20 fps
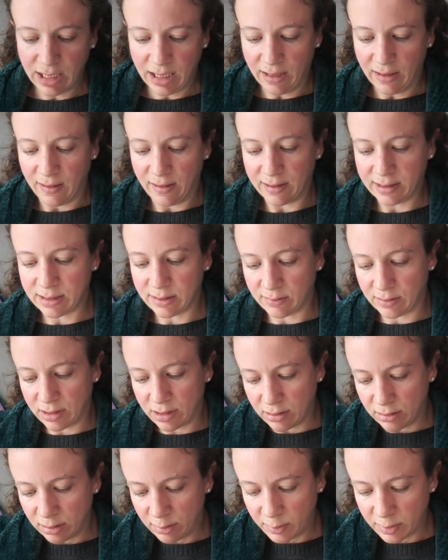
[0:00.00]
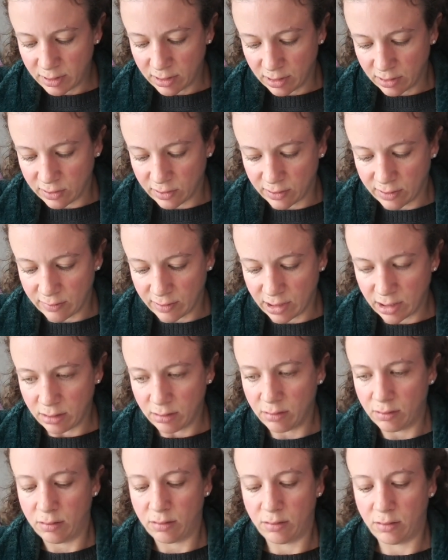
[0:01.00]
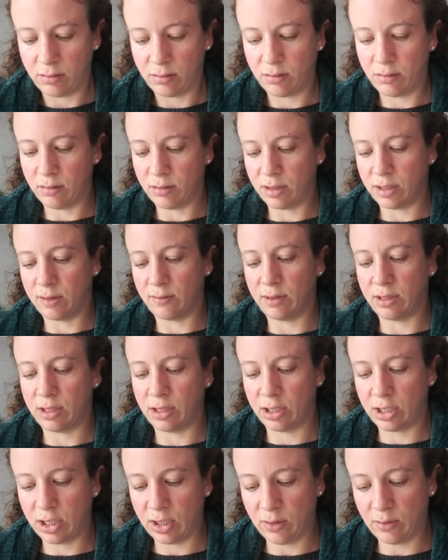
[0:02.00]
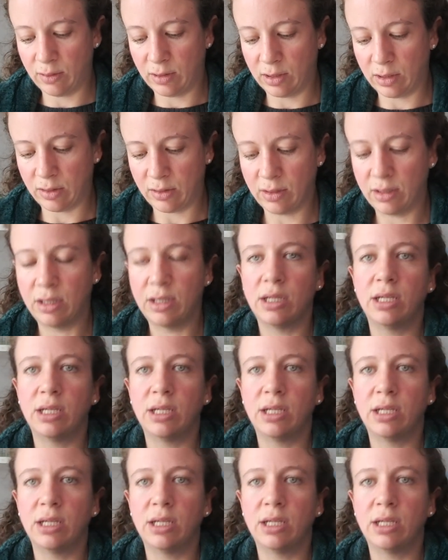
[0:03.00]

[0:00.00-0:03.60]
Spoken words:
This one, oops, there's a thread. This one's a cute little